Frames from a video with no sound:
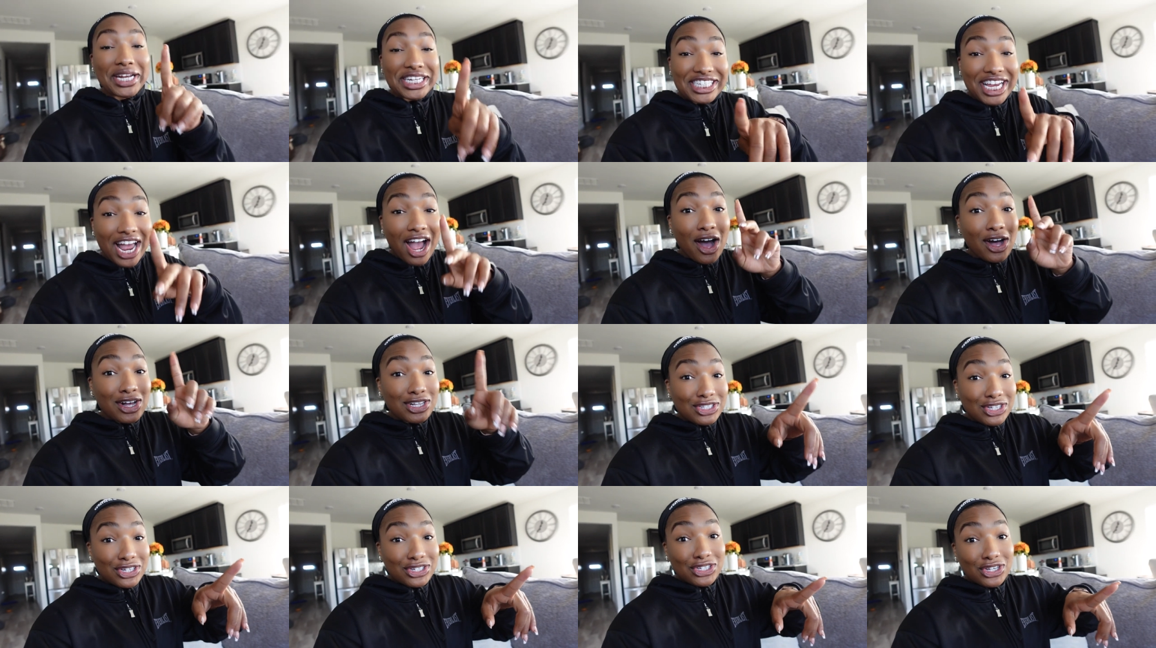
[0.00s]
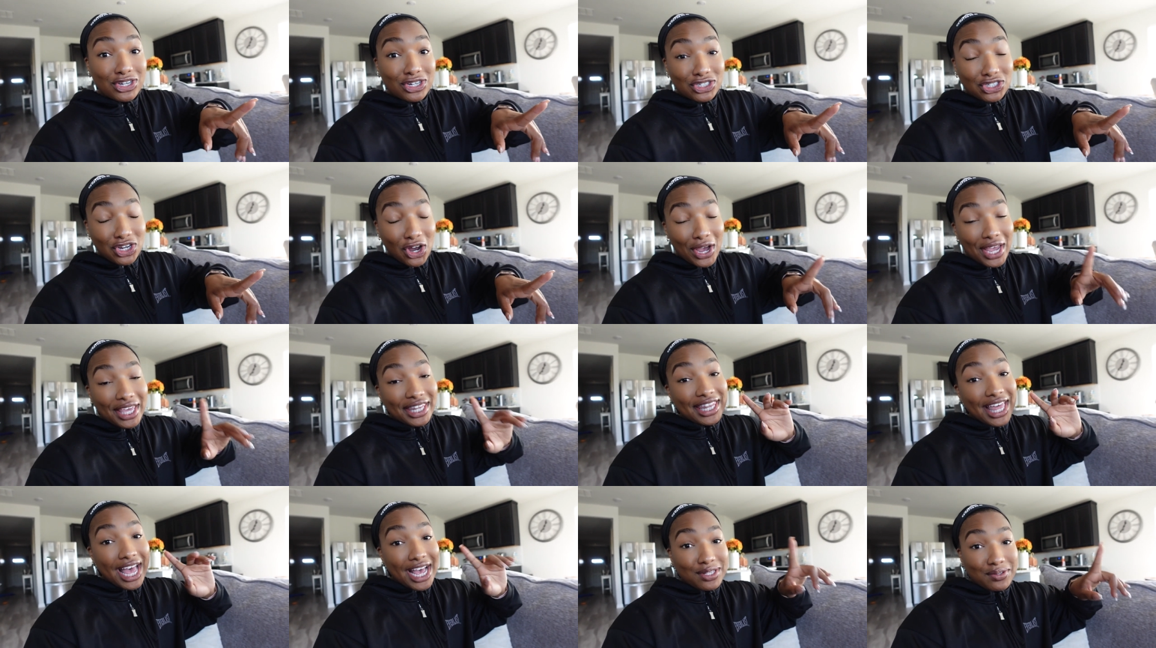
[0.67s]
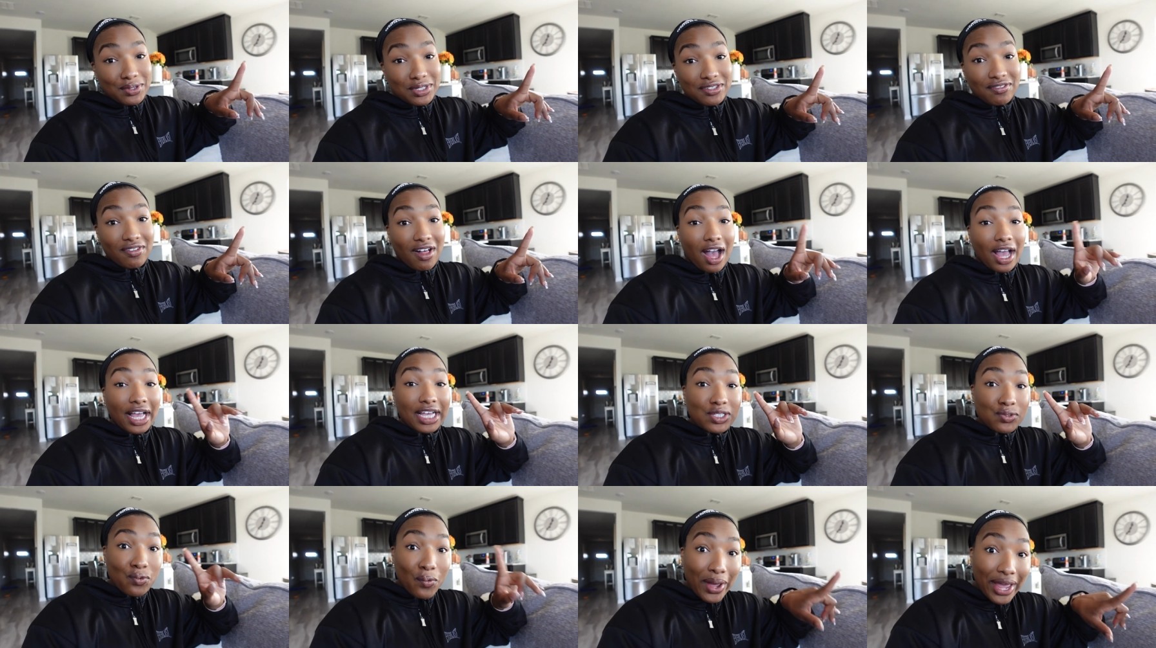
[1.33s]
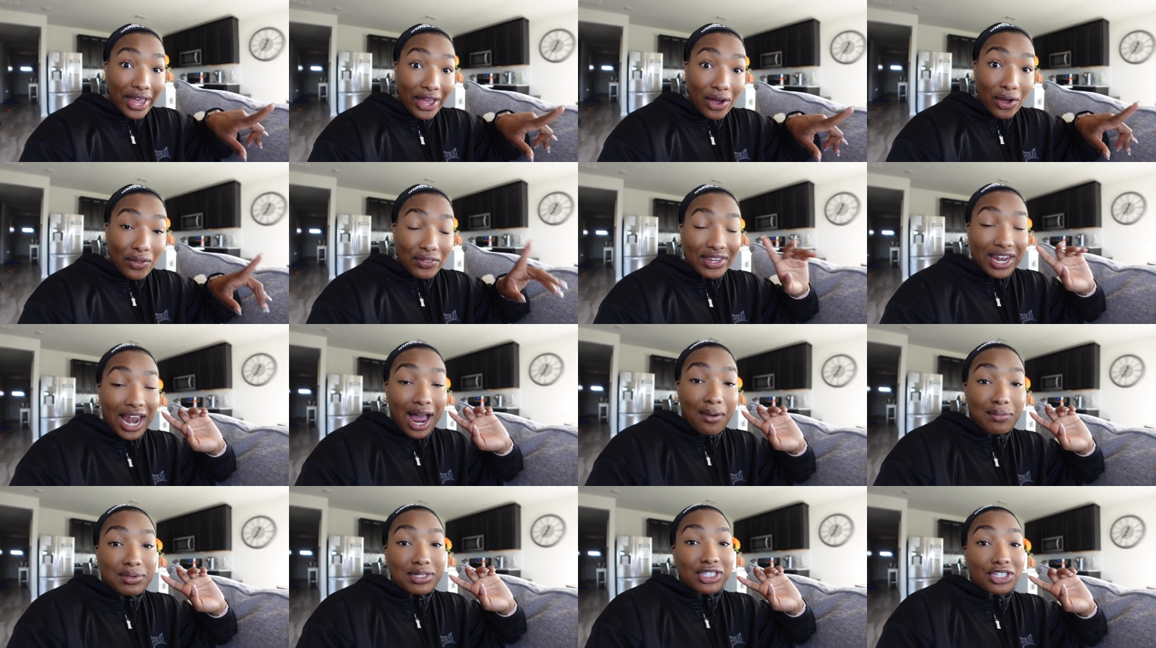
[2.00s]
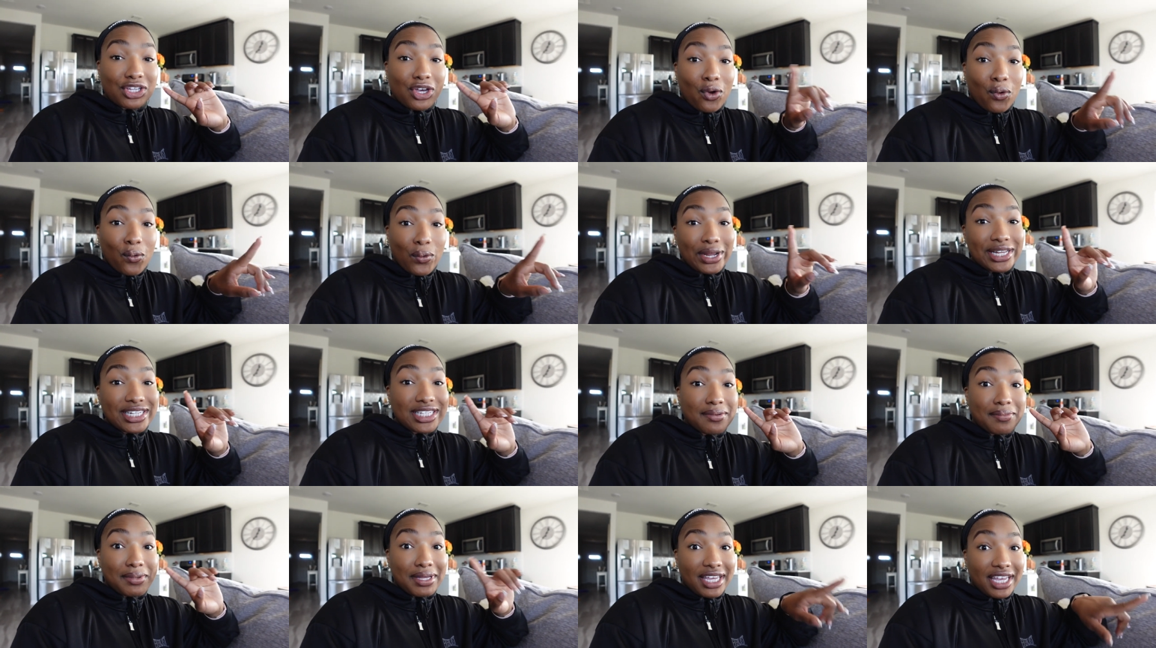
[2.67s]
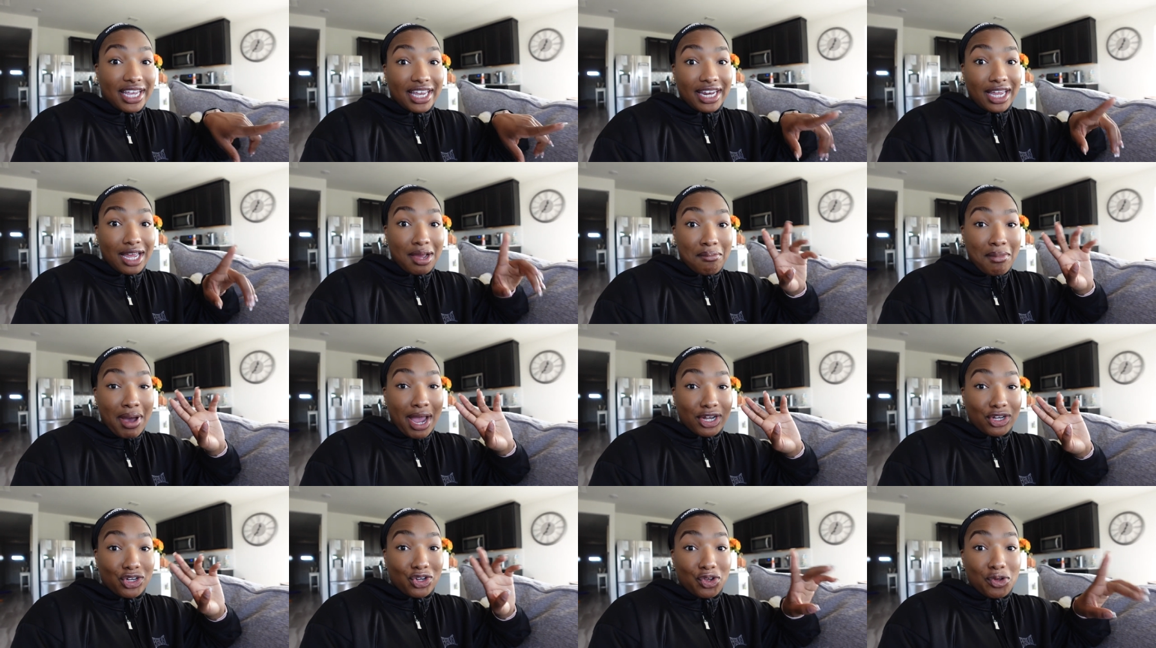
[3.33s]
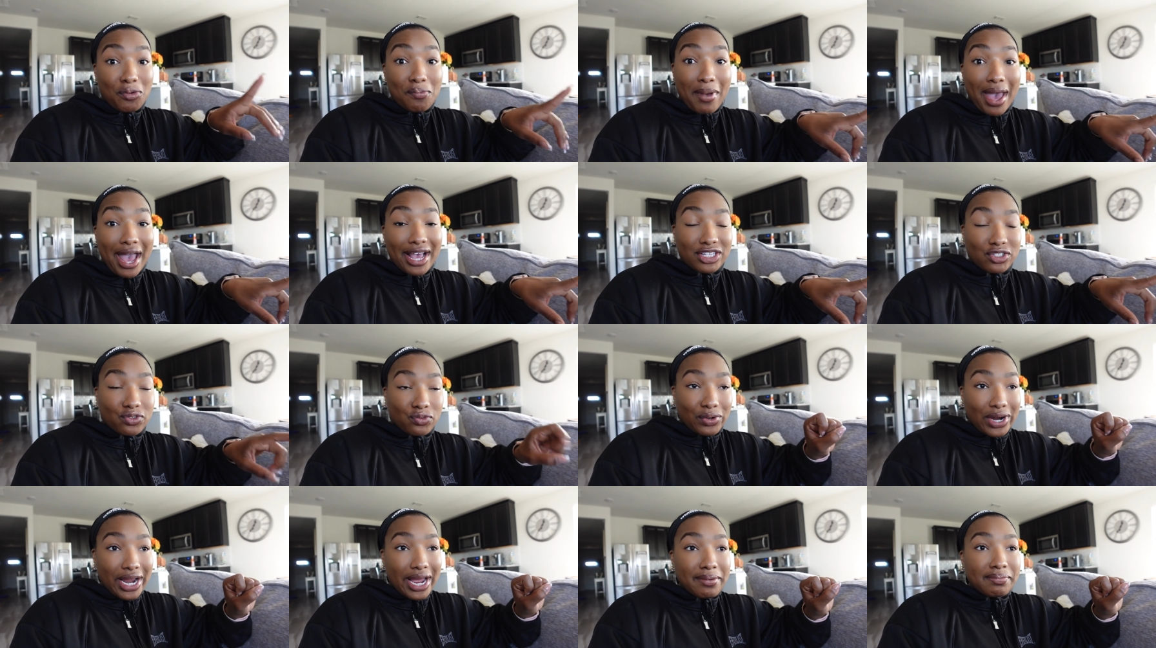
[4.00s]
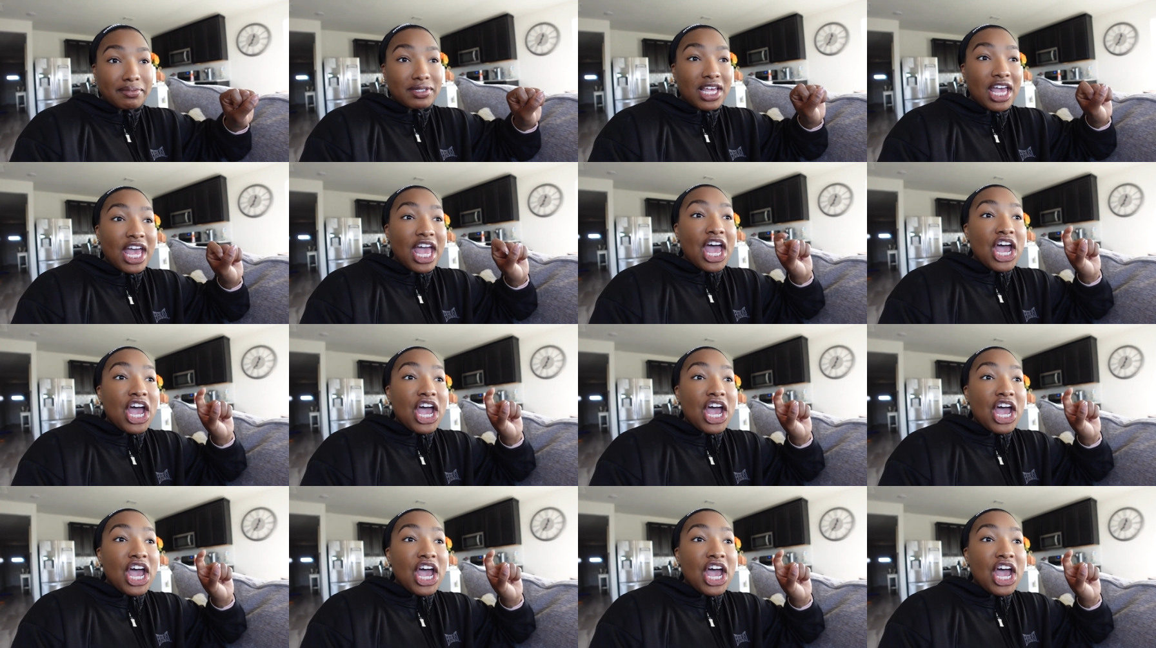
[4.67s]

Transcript: Which I also told y'all in last week's vlog as well, that I was going to be getting my new max reps,